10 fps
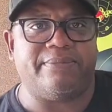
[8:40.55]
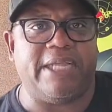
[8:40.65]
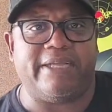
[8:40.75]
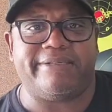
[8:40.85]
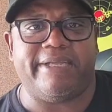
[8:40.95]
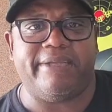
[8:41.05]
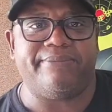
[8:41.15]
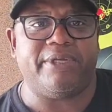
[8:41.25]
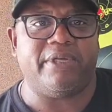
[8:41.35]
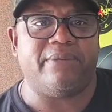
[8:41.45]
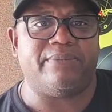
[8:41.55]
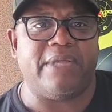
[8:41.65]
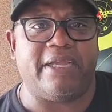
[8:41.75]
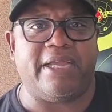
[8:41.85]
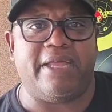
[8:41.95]
Like I say,
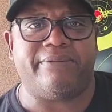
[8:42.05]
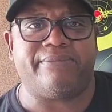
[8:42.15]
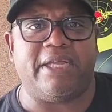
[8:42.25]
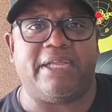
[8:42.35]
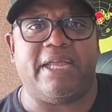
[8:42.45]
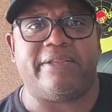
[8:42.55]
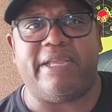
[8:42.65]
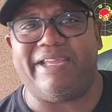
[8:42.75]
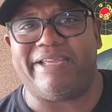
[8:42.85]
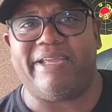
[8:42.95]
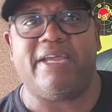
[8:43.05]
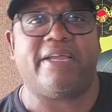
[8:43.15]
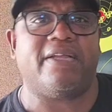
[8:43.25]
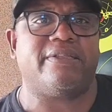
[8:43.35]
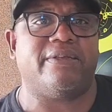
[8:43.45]
I got AK,
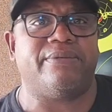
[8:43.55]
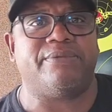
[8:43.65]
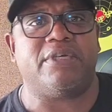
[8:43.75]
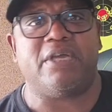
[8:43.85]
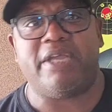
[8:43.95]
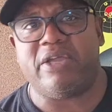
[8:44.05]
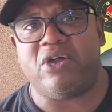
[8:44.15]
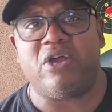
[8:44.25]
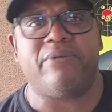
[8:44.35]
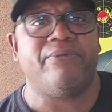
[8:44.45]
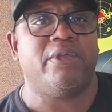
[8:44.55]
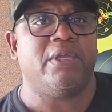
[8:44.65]
I got the AR.